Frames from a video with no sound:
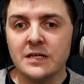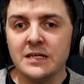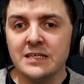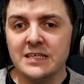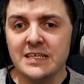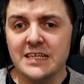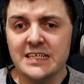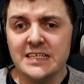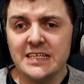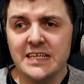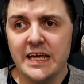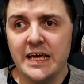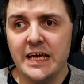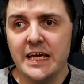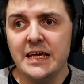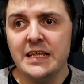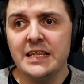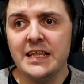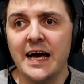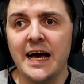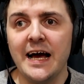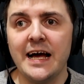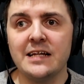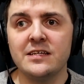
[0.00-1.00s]
to see
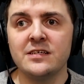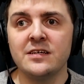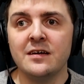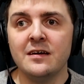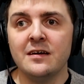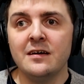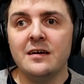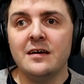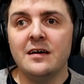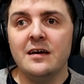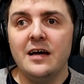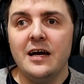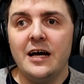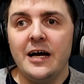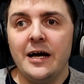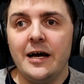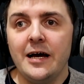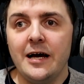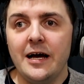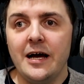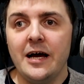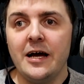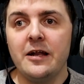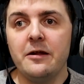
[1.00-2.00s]
that
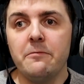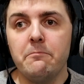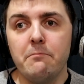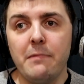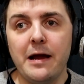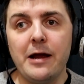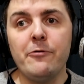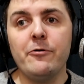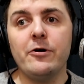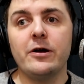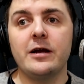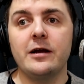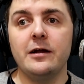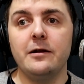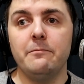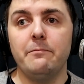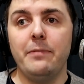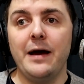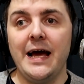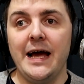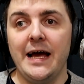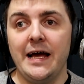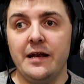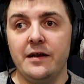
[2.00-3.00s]
an American
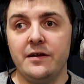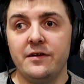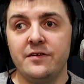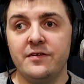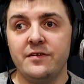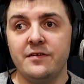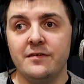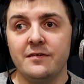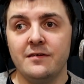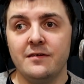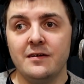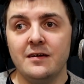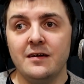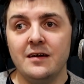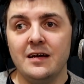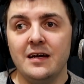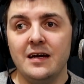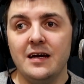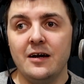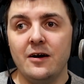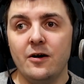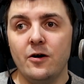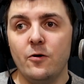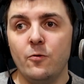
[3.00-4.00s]
band
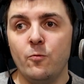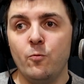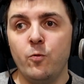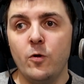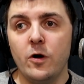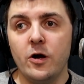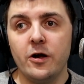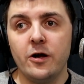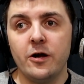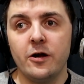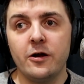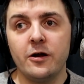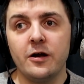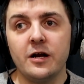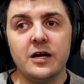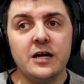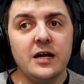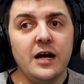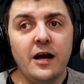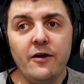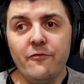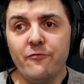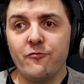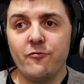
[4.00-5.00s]
were
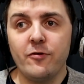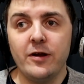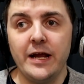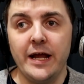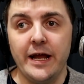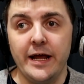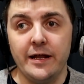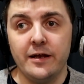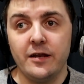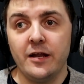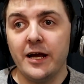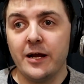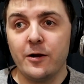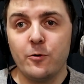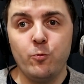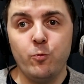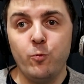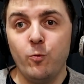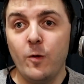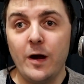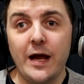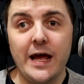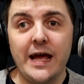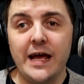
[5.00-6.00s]
covering it. Like,
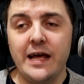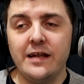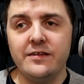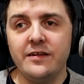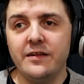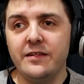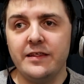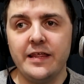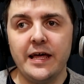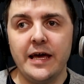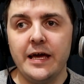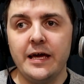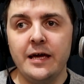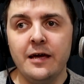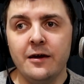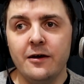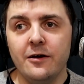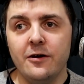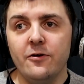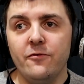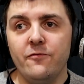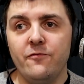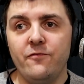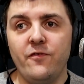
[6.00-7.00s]
where did they
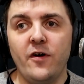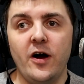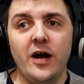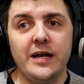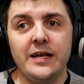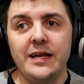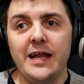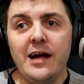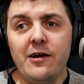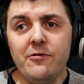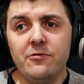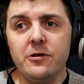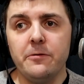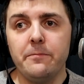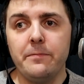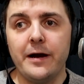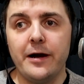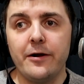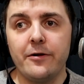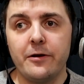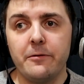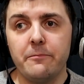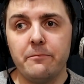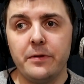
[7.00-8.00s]
find out
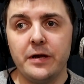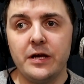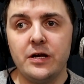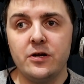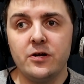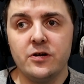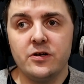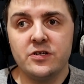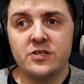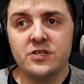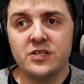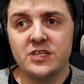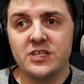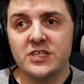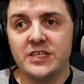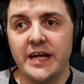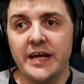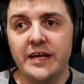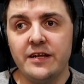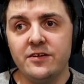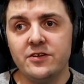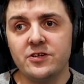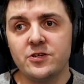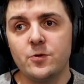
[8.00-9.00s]
about it? Because
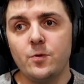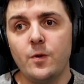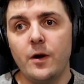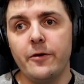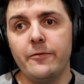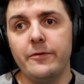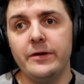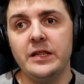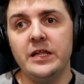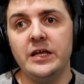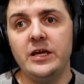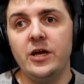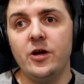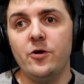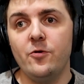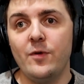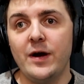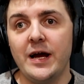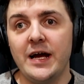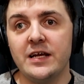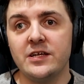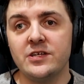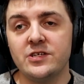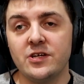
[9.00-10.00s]
Status Quo in the
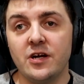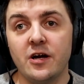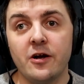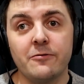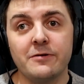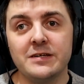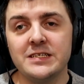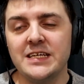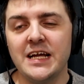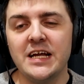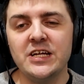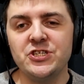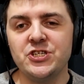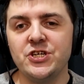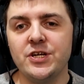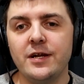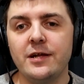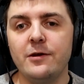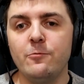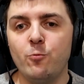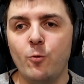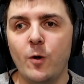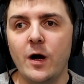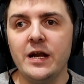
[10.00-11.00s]
US are
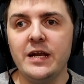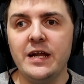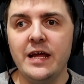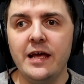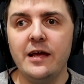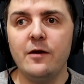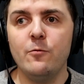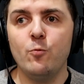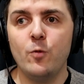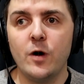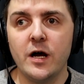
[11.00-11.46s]
essentially one-hit